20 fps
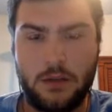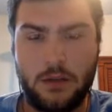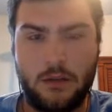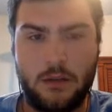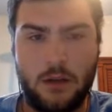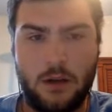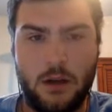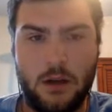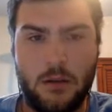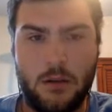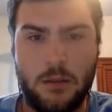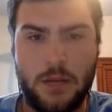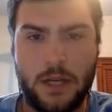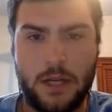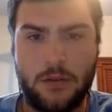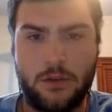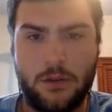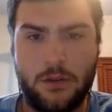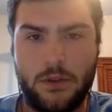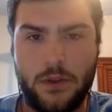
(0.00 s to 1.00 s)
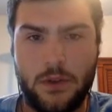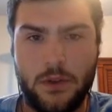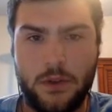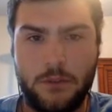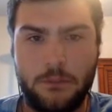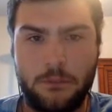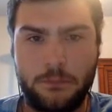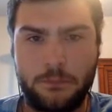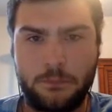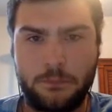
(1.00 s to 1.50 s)
and everything.
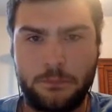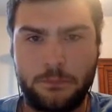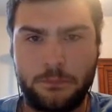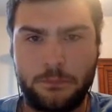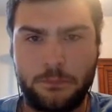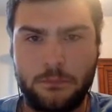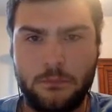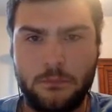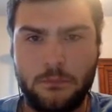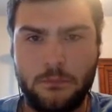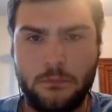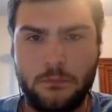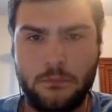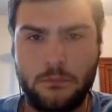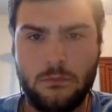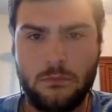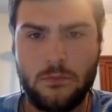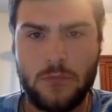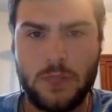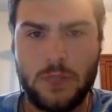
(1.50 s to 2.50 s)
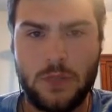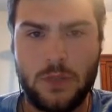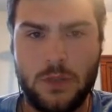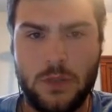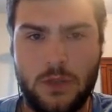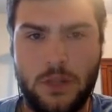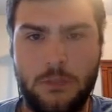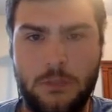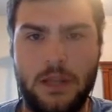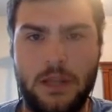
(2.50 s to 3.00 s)
So I'll
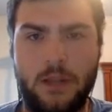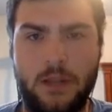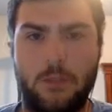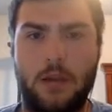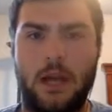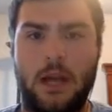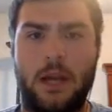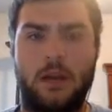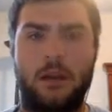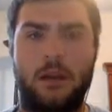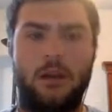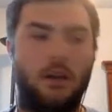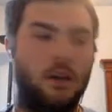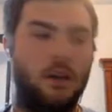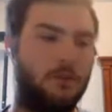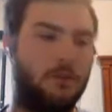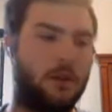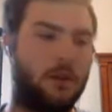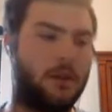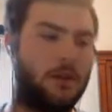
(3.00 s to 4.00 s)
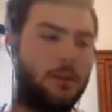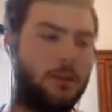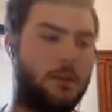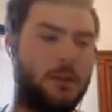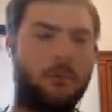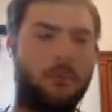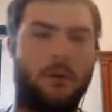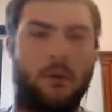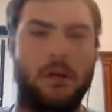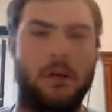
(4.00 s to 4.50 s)
keep that in the back. I think my
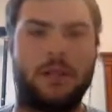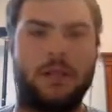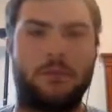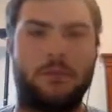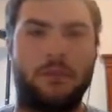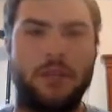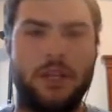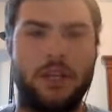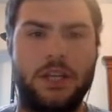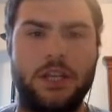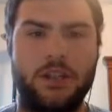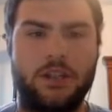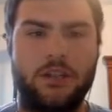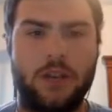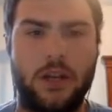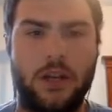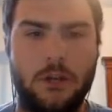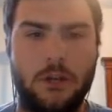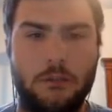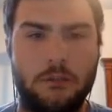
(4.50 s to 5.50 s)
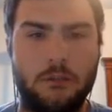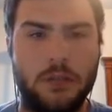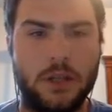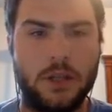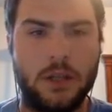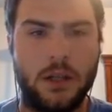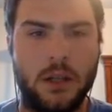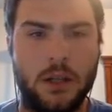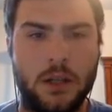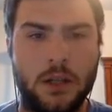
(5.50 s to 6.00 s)
opponent has to bring Heatran
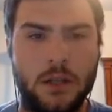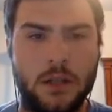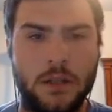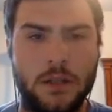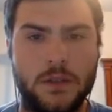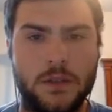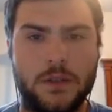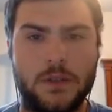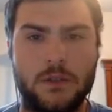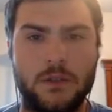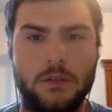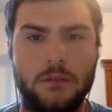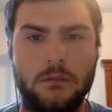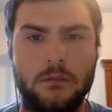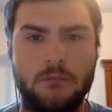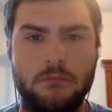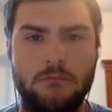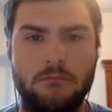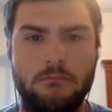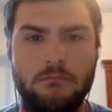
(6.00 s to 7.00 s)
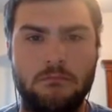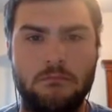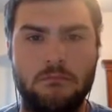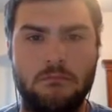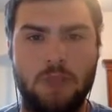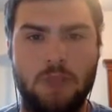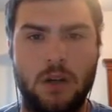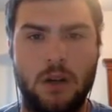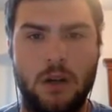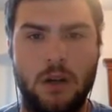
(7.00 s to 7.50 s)
because
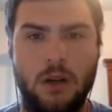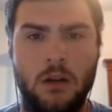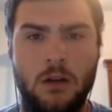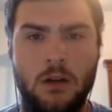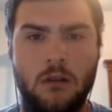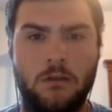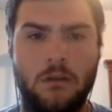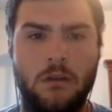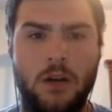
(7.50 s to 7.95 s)
of